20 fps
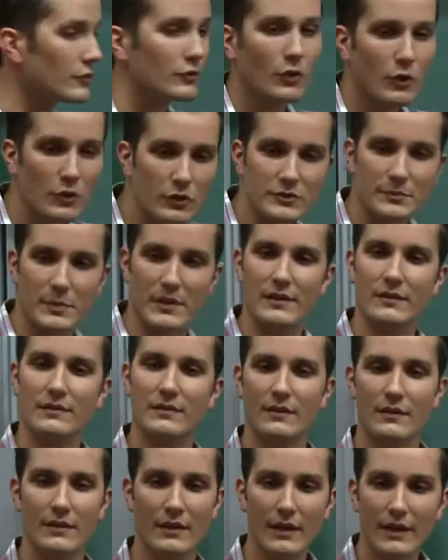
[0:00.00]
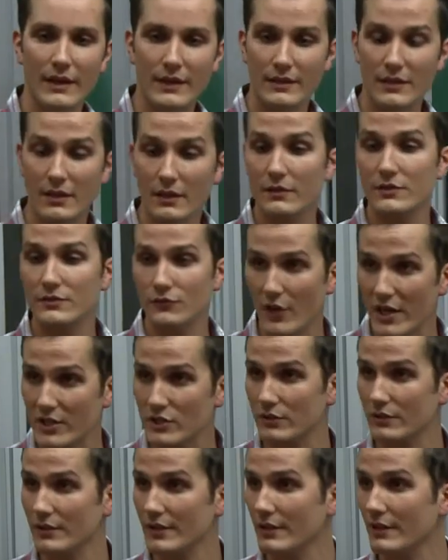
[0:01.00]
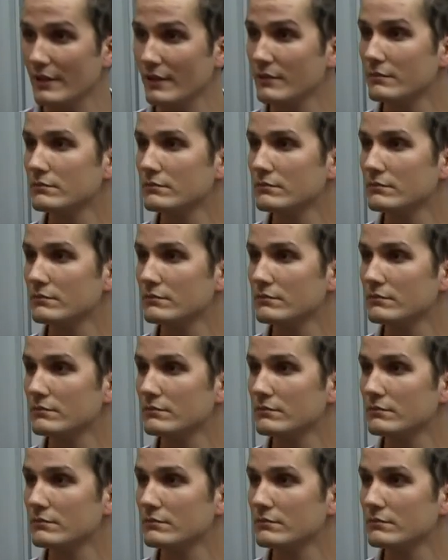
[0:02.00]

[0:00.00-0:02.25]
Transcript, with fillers: the total space here is rationally,